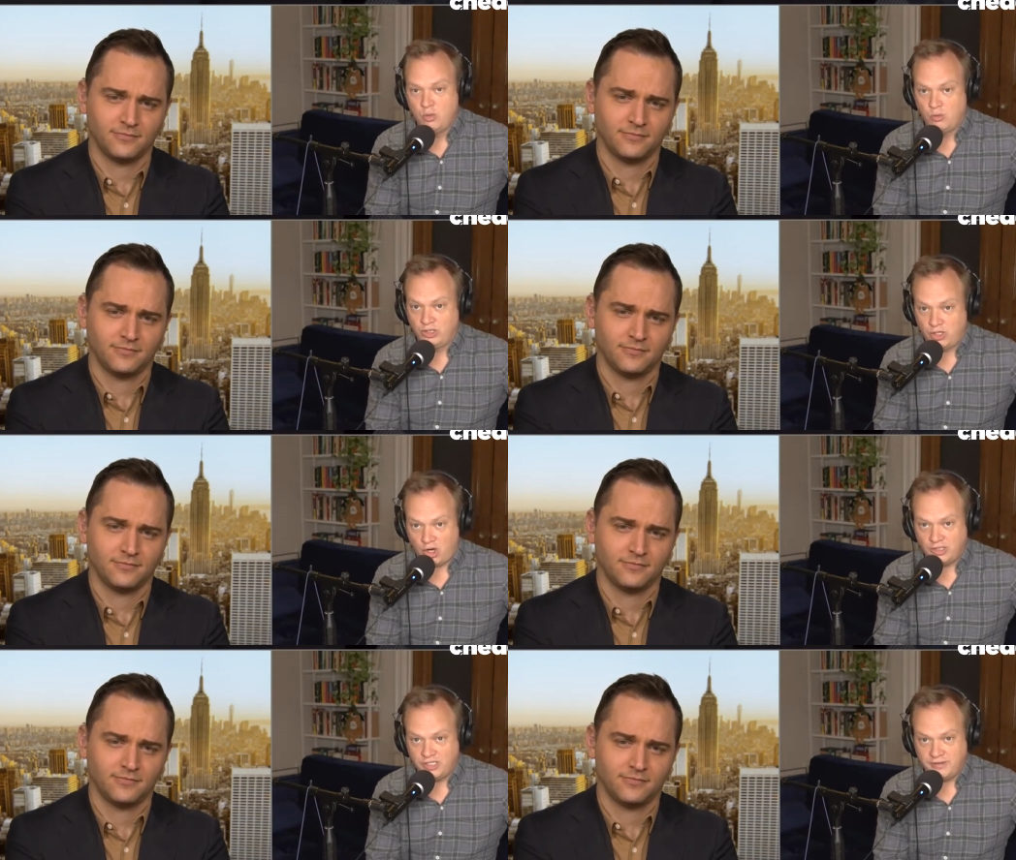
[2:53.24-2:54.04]

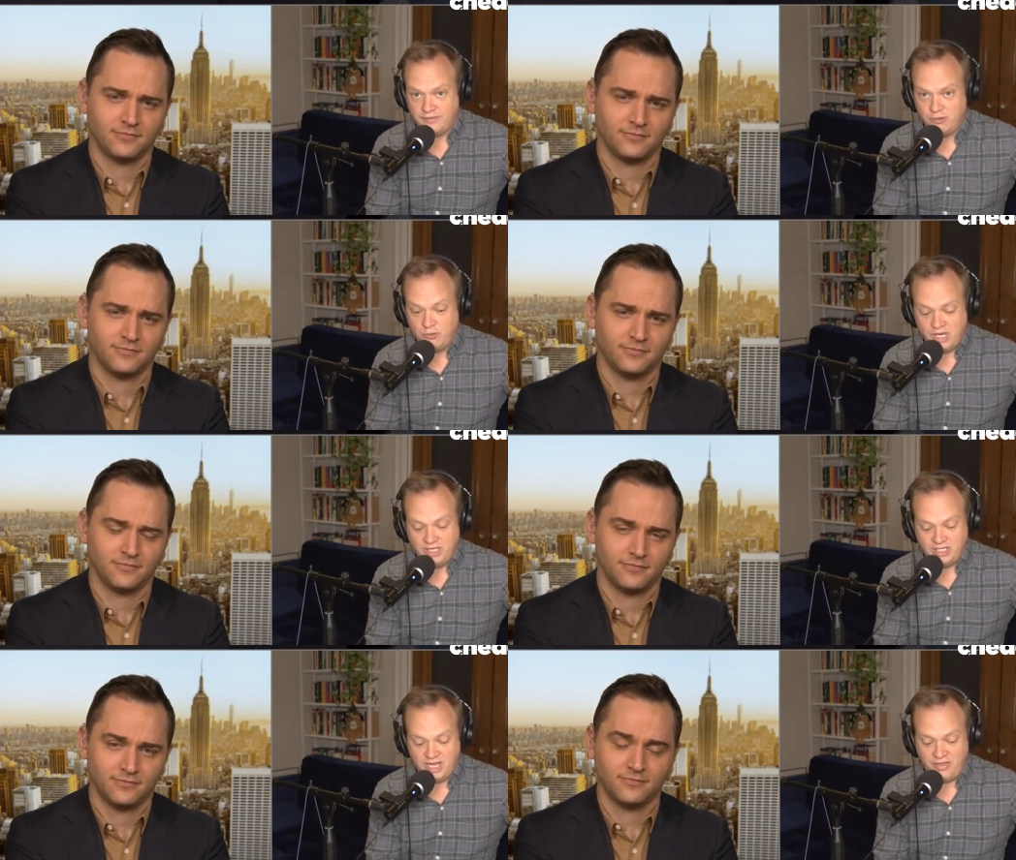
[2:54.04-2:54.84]
Speaker 1: regardless of who
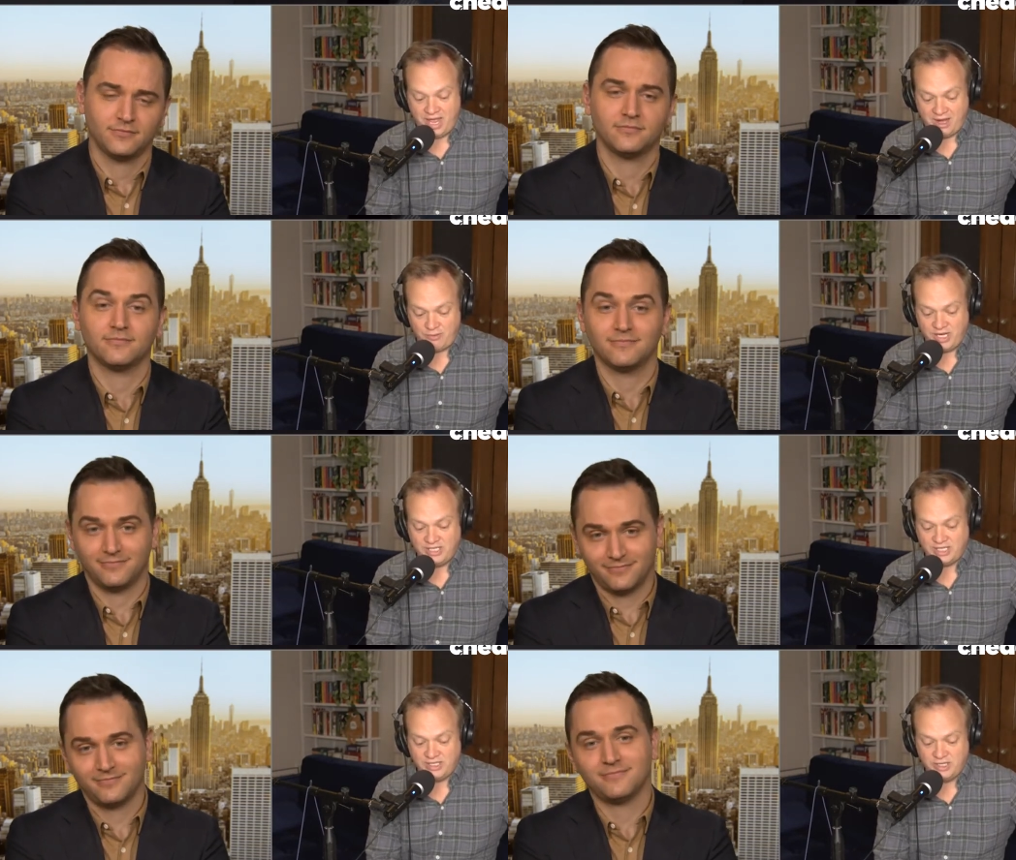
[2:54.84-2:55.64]
wins in that race.
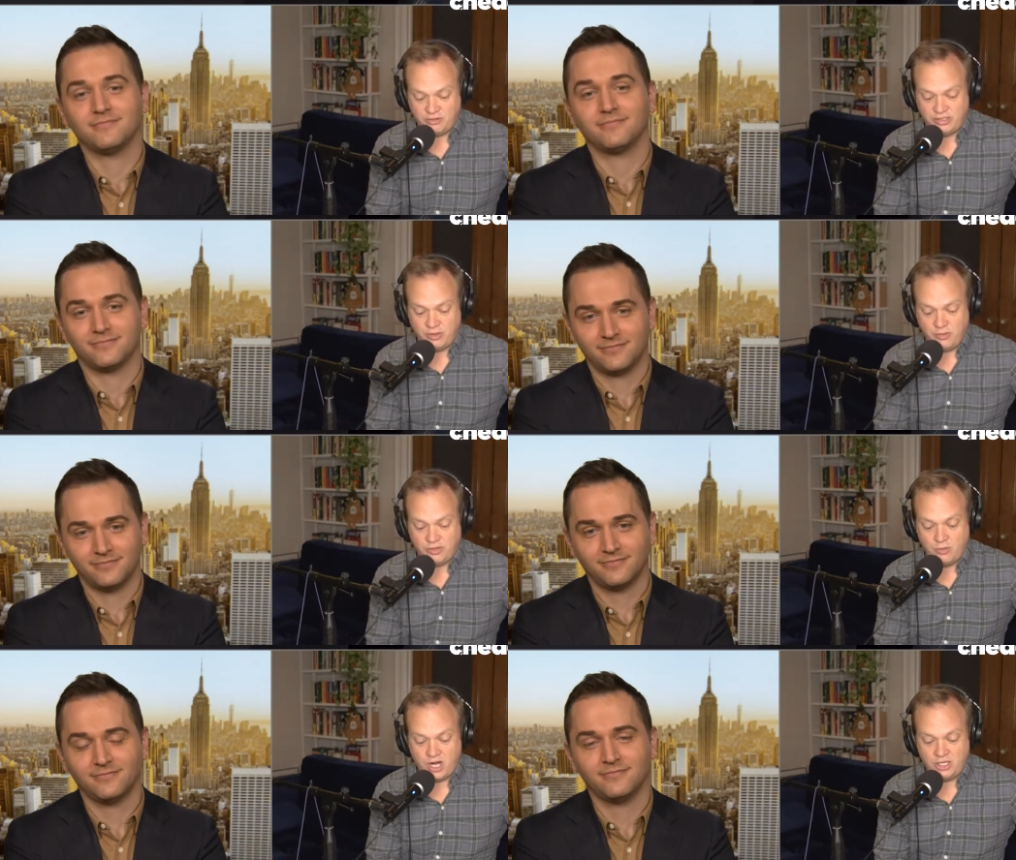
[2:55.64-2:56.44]
That's an interesting one to
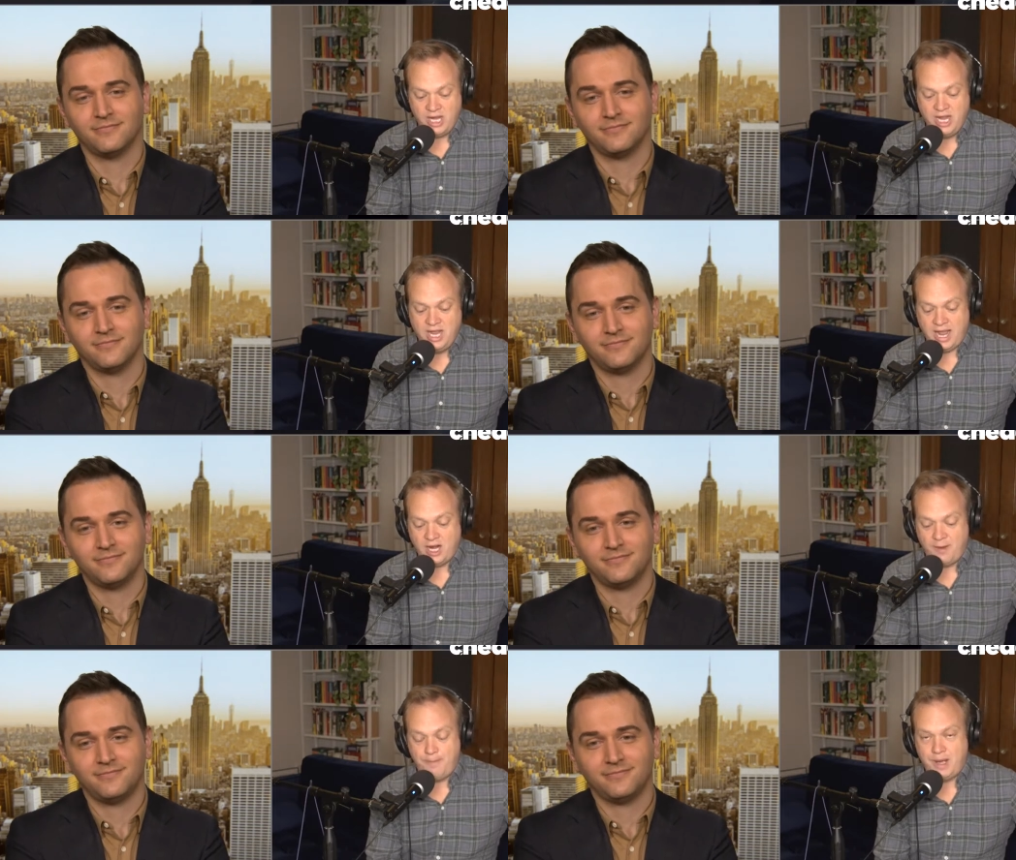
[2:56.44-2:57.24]
watch. And
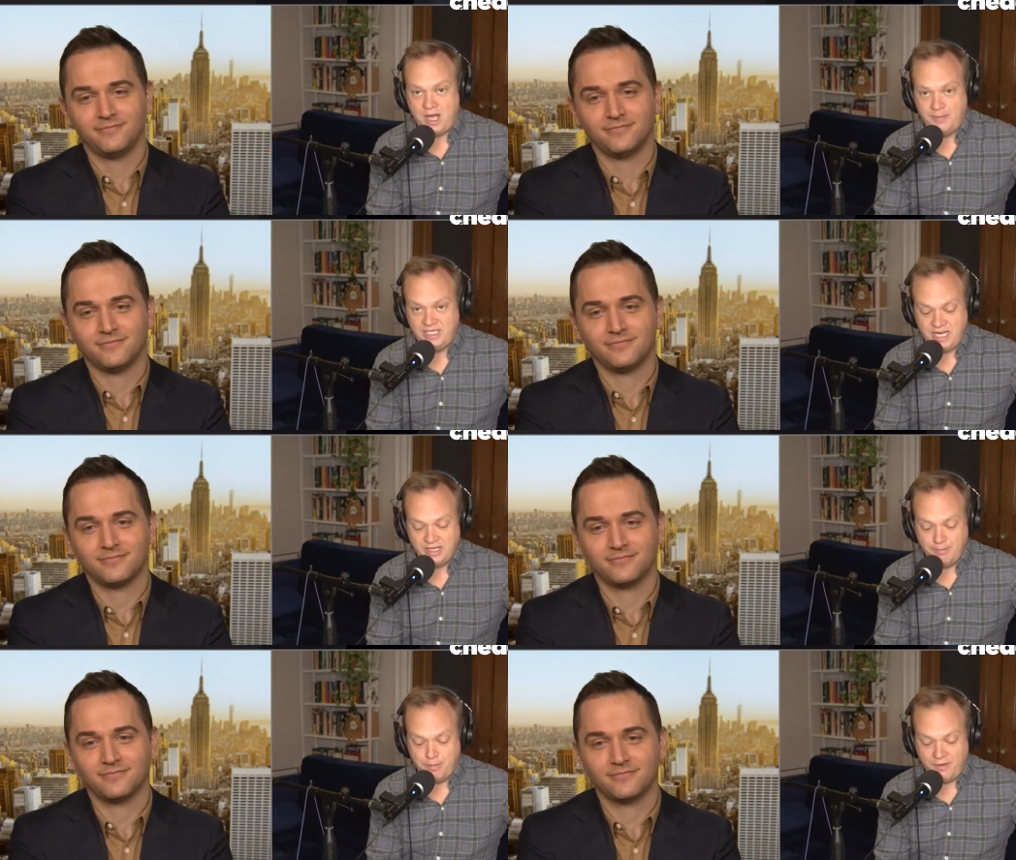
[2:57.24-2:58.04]
up uh, upstate
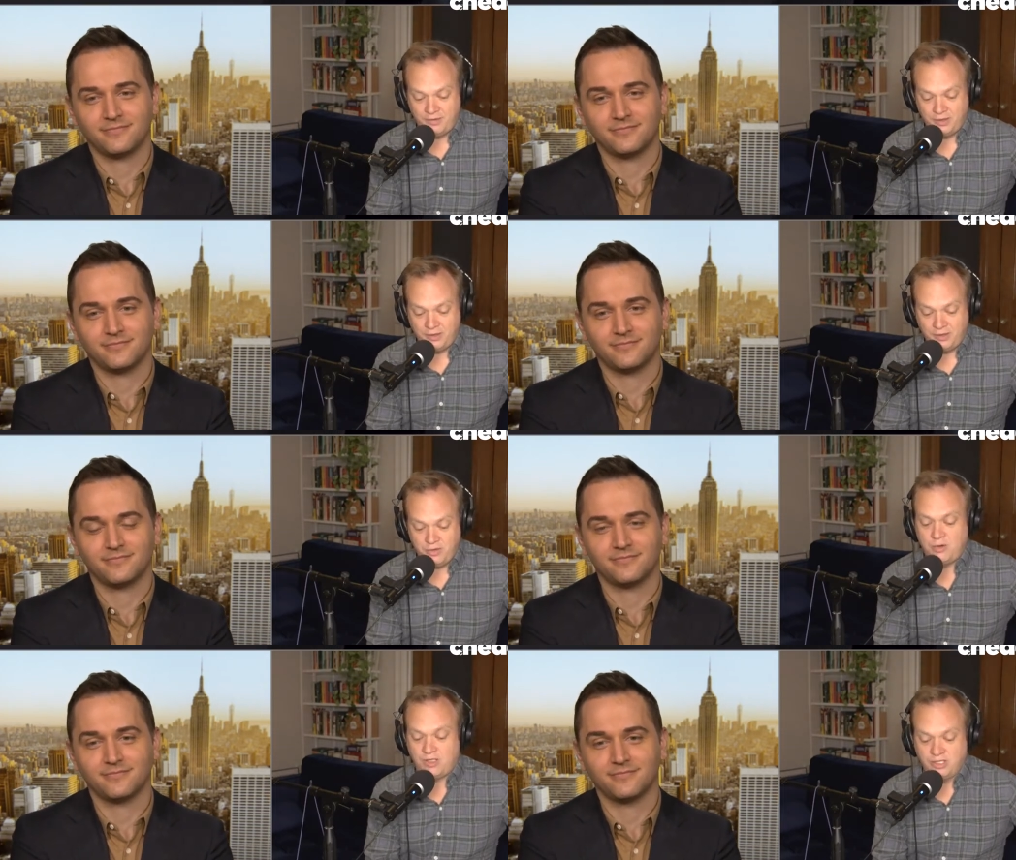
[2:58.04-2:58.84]
in Buffalo, New
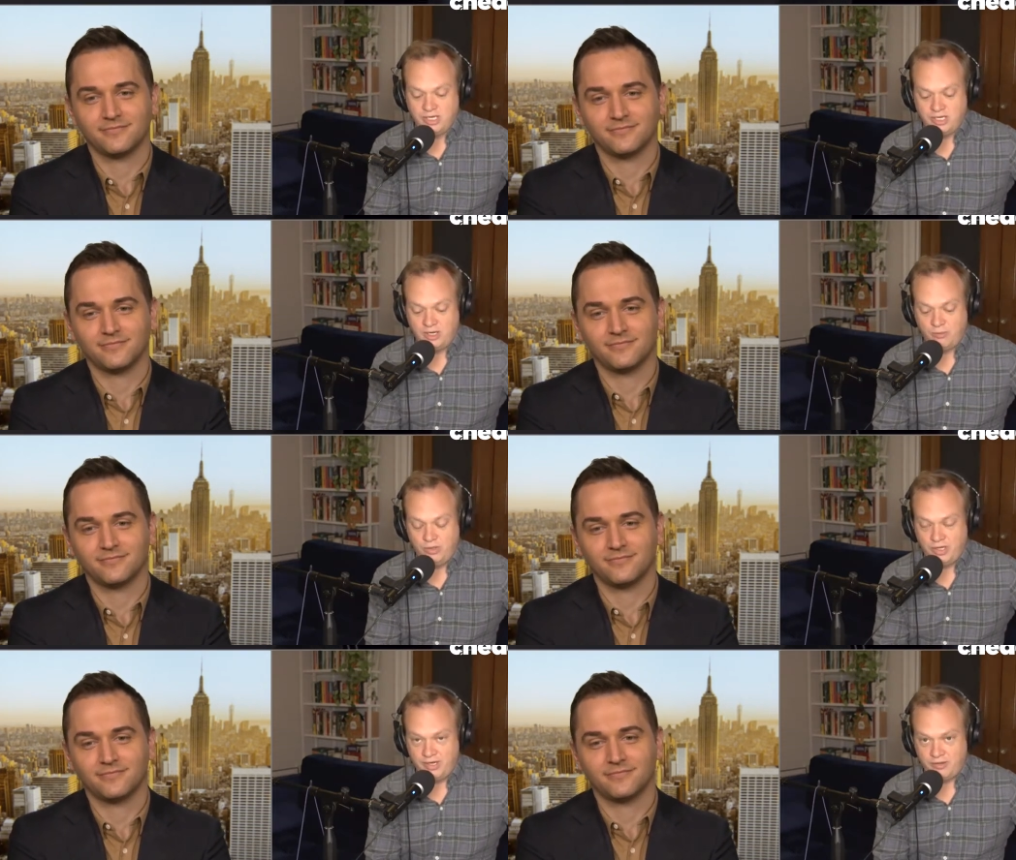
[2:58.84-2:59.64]
York, there's a uh,
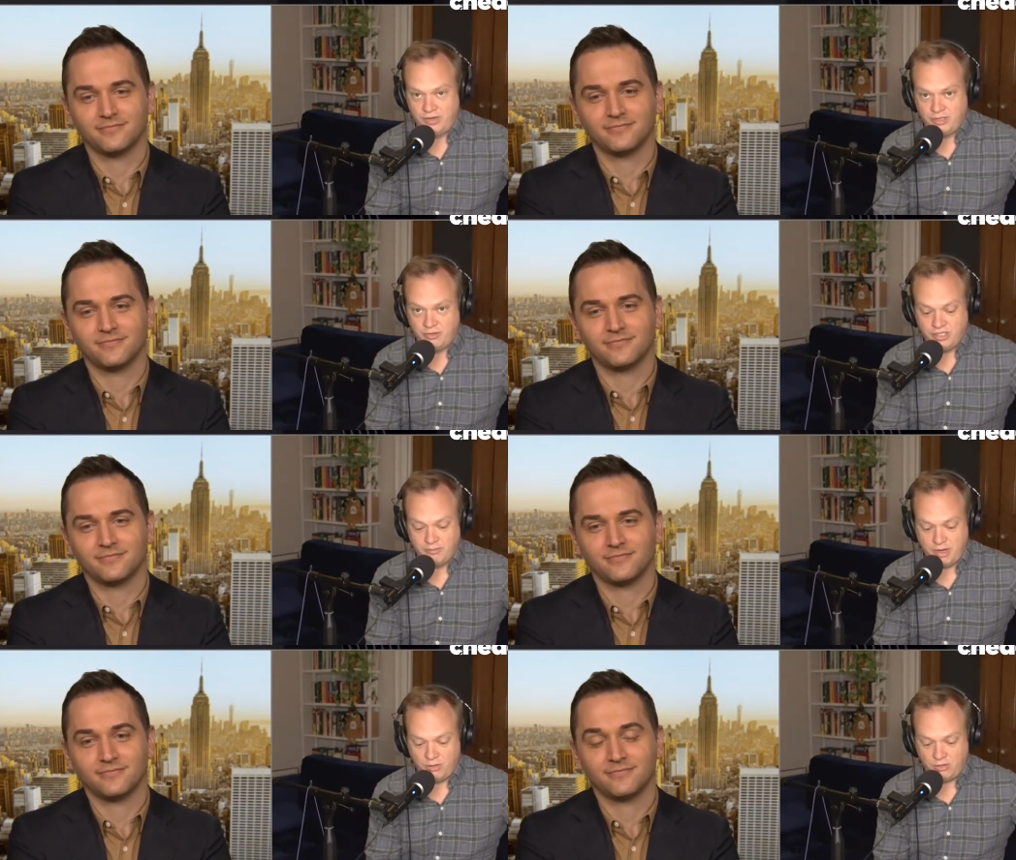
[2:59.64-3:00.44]
real another interesting
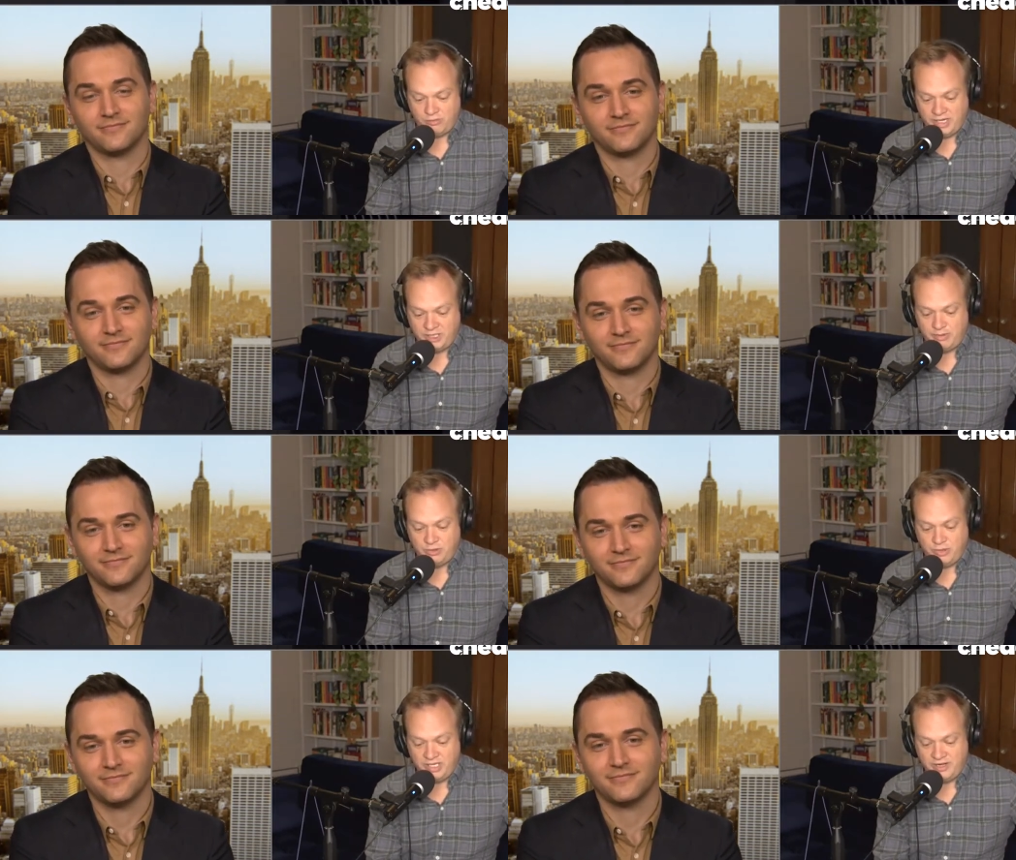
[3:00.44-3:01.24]
mayoral race between an